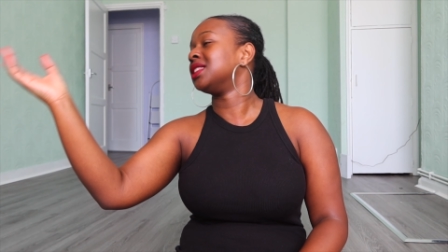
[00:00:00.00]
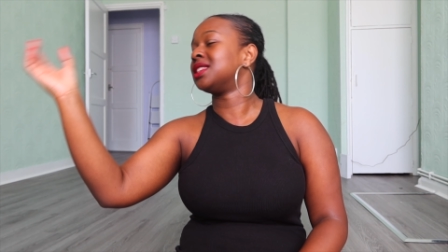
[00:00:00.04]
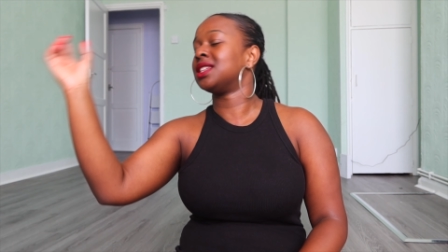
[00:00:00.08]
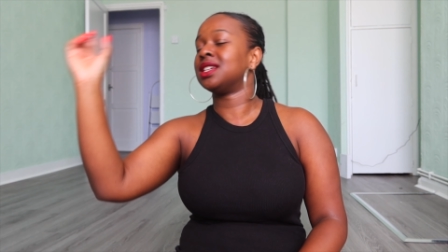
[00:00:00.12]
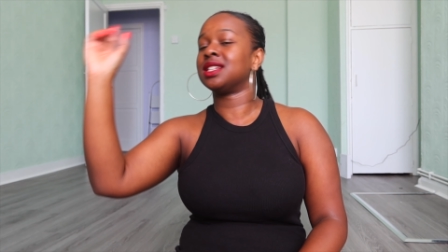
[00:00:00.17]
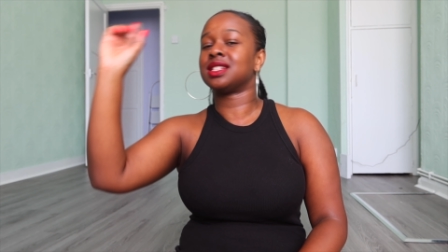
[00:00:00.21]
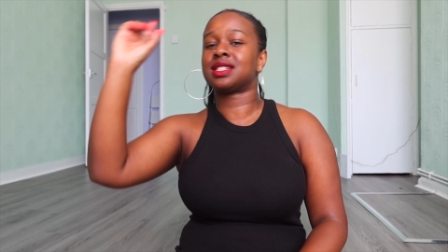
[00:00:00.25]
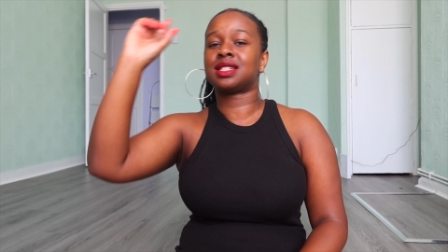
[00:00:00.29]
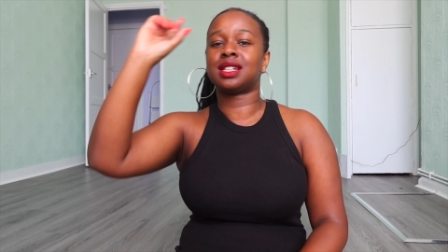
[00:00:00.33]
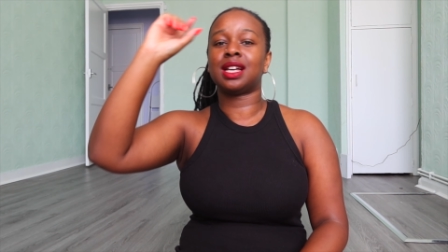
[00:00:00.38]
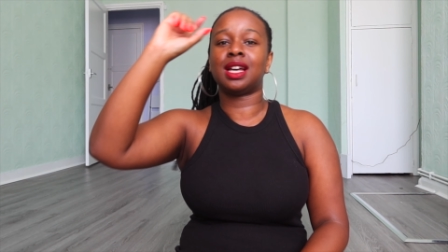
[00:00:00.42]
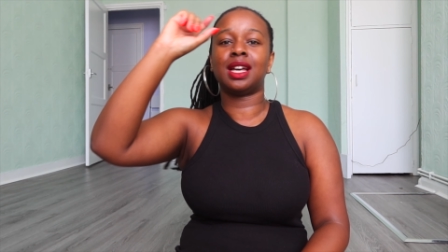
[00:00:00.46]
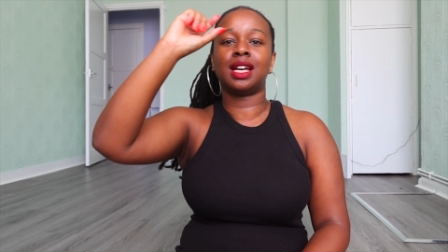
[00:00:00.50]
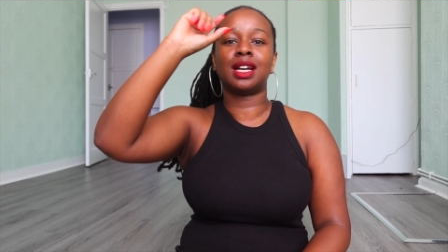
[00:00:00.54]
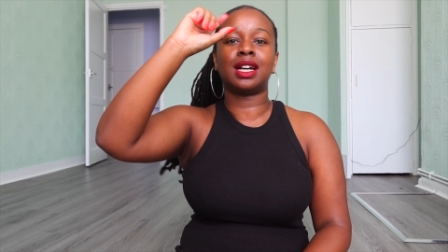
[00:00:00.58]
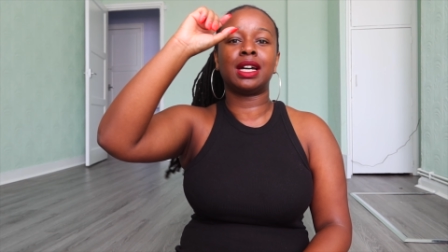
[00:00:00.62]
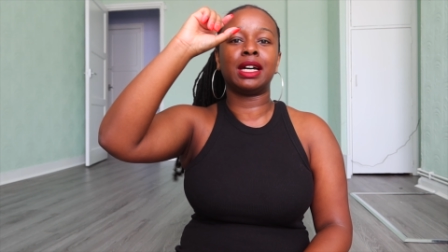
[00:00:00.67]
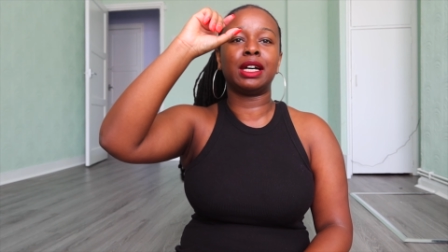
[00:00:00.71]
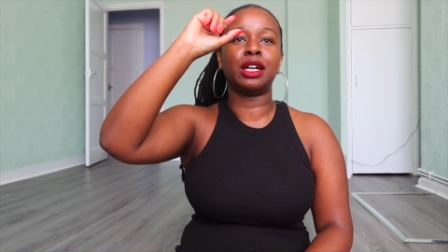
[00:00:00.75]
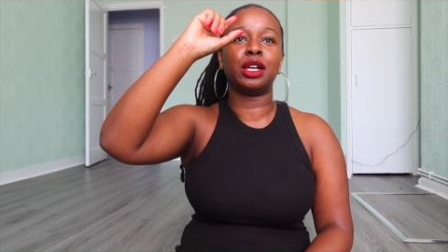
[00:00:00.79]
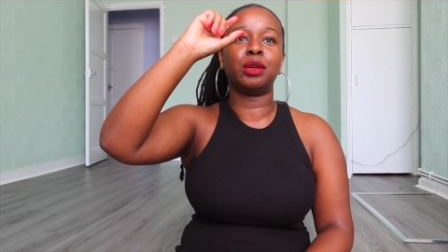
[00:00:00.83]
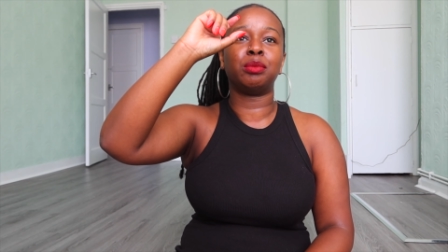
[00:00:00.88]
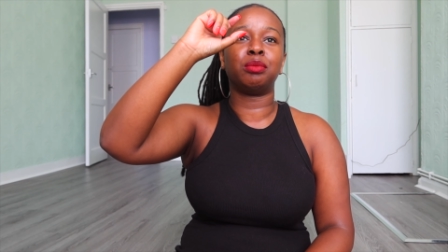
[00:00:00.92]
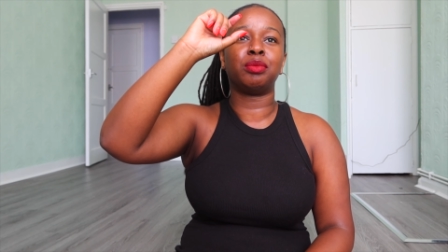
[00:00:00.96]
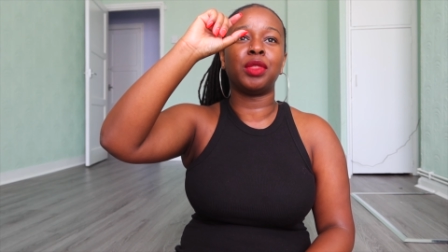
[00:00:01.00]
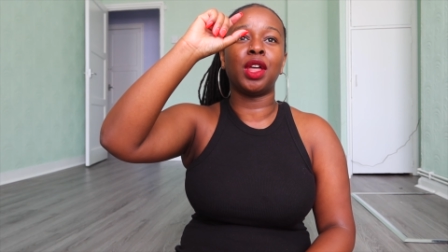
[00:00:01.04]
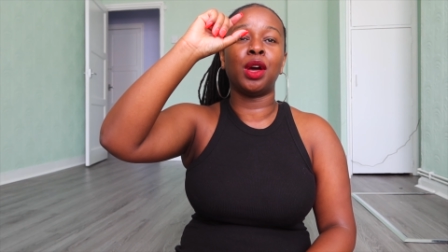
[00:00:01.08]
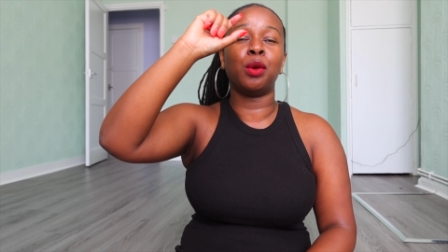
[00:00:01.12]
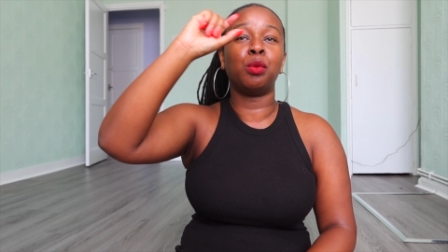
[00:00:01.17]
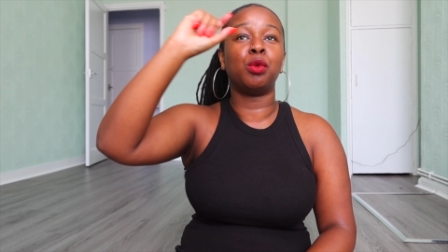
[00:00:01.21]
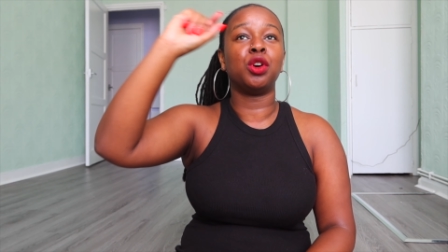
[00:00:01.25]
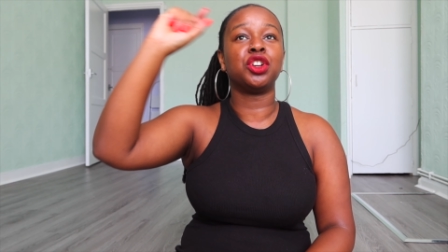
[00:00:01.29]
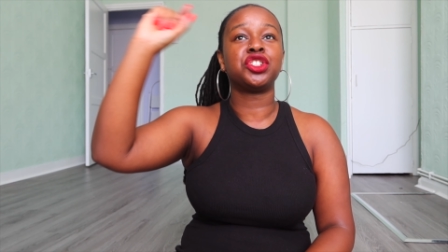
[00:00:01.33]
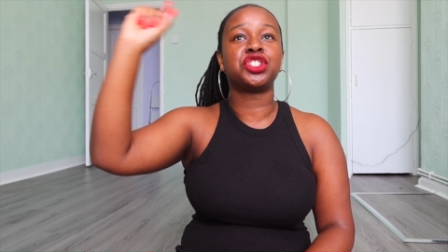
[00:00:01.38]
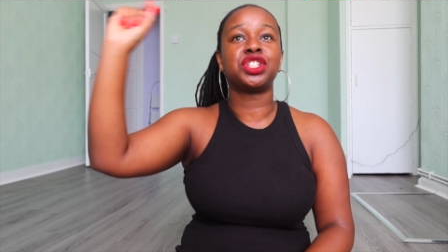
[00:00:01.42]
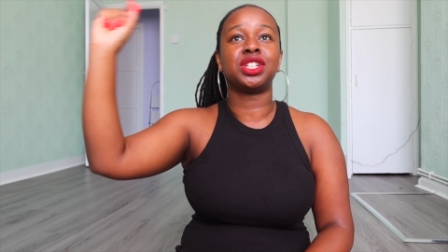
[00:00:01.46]
there's like um, a
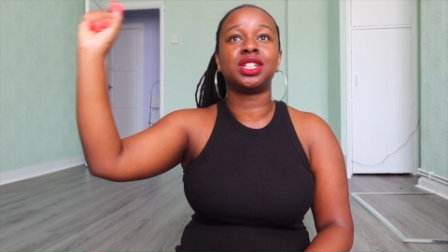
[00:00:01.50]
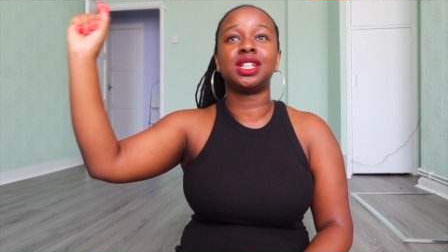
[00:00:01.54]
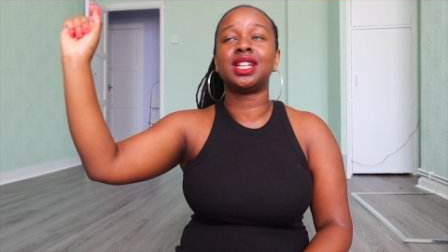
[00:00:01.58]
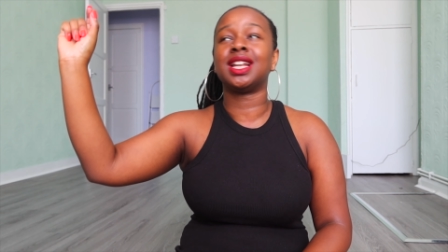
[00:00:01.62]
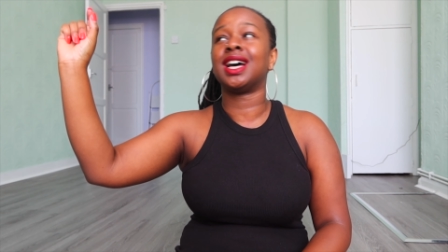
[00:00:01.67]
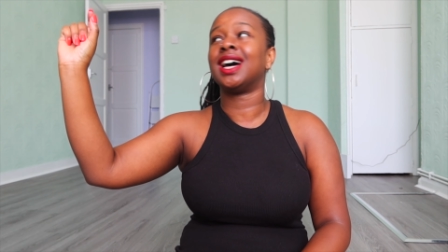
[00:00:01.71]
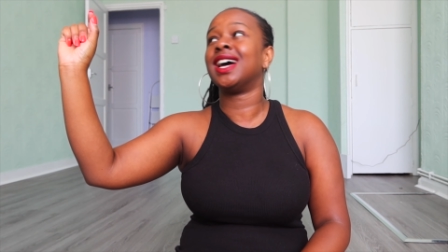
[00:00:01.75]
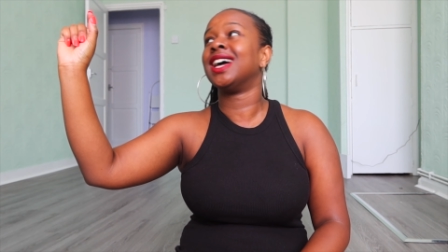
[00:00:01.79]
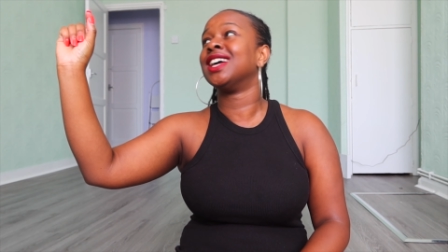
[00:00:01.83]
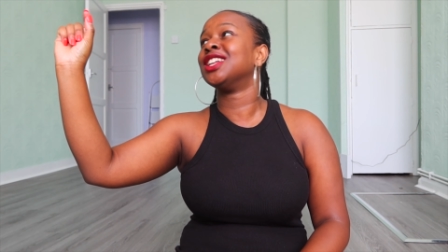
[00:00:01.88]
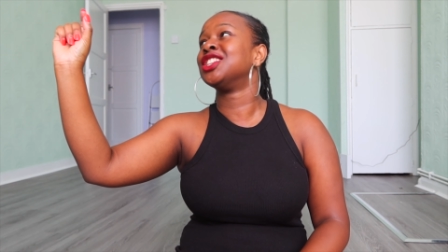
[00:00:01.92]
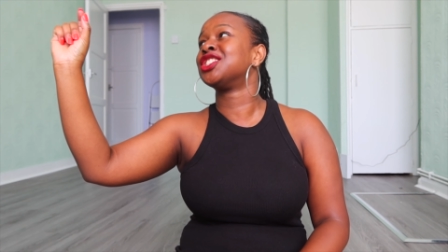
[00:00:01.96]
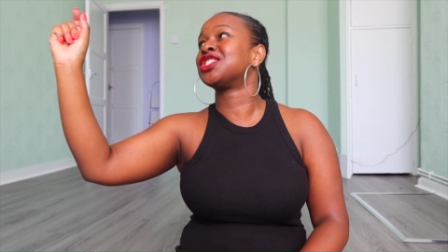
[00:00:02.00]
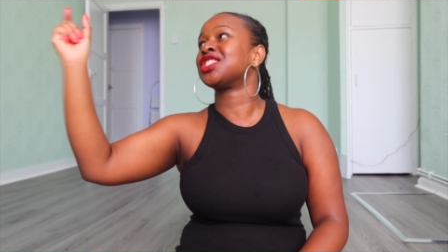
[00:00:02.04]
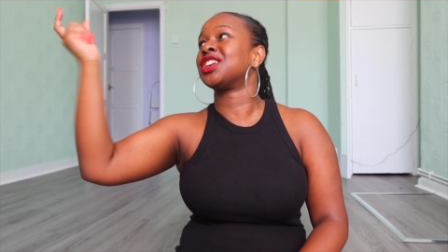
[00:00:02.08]
washing line.